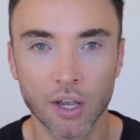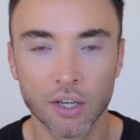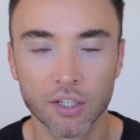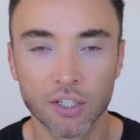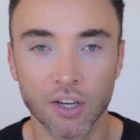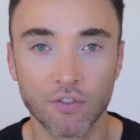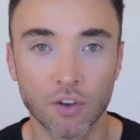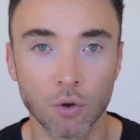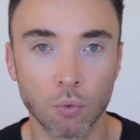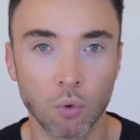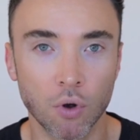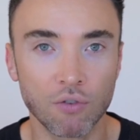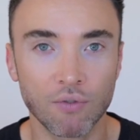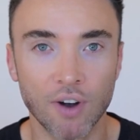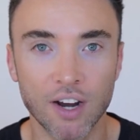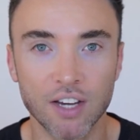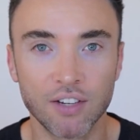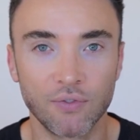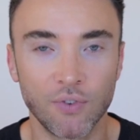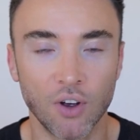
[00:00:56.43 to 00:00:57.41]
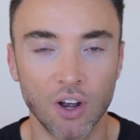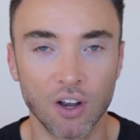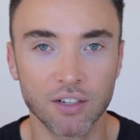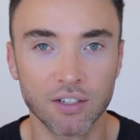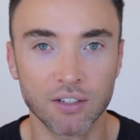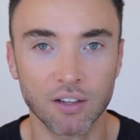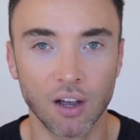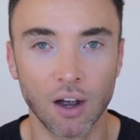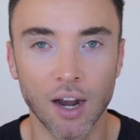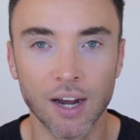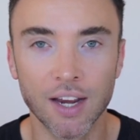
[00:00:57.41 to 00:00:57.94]
So if you want to race
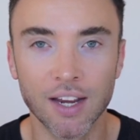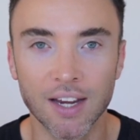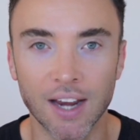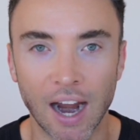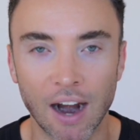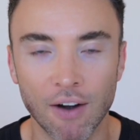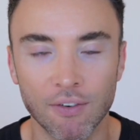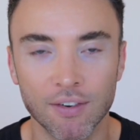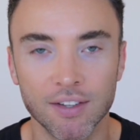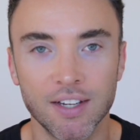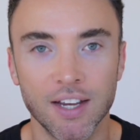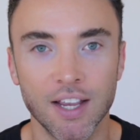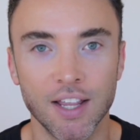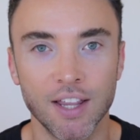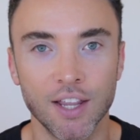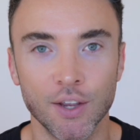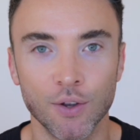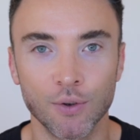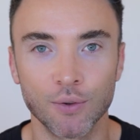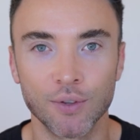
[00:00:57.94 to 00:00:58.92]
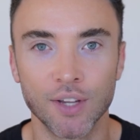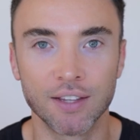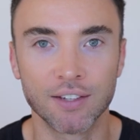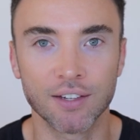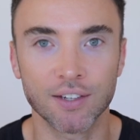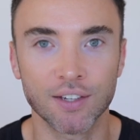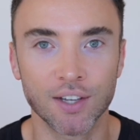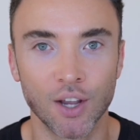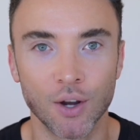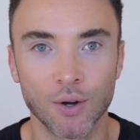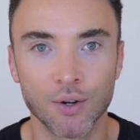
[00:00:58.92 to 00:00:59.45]
faster, I guarantee that you'll need
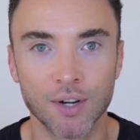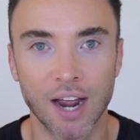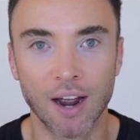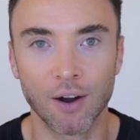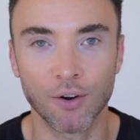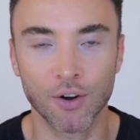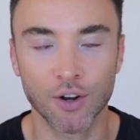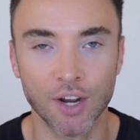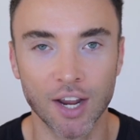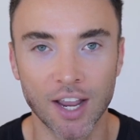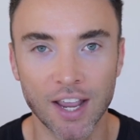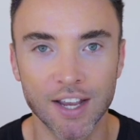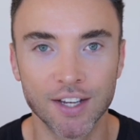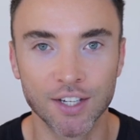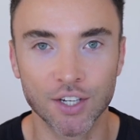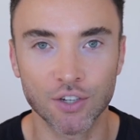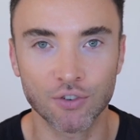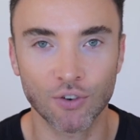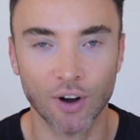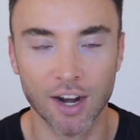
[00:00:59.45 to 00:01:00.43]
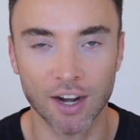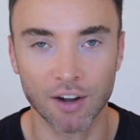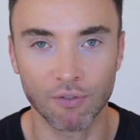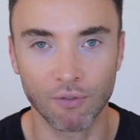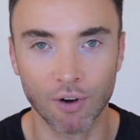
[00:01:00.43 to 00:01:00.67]
to slow down in your easy training